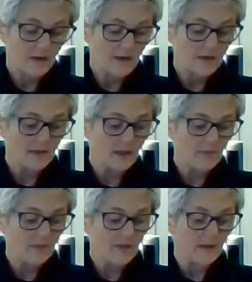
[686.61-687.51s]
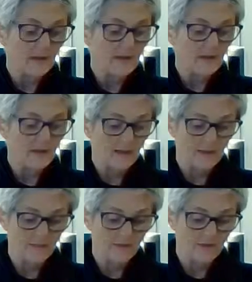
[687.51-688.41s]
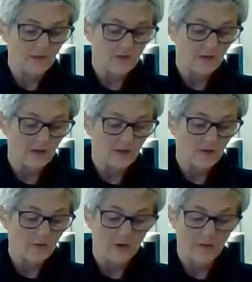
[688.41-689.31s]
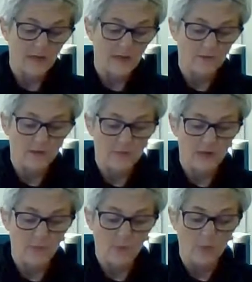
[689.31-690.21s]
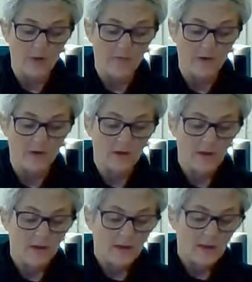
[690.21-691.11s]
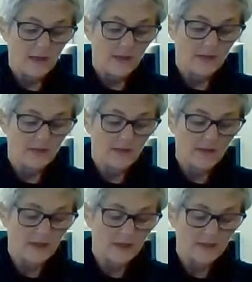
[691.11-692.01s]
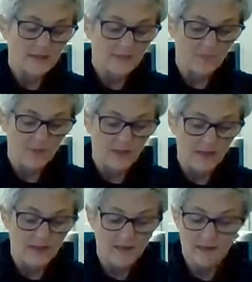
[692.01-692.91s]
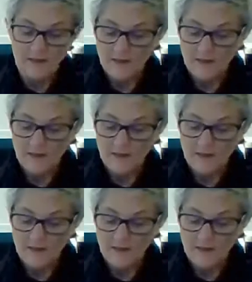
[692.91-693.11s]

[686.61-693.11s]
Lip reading: harden out in the refrigerator or on the countertop or whatever until they get nice and pretty.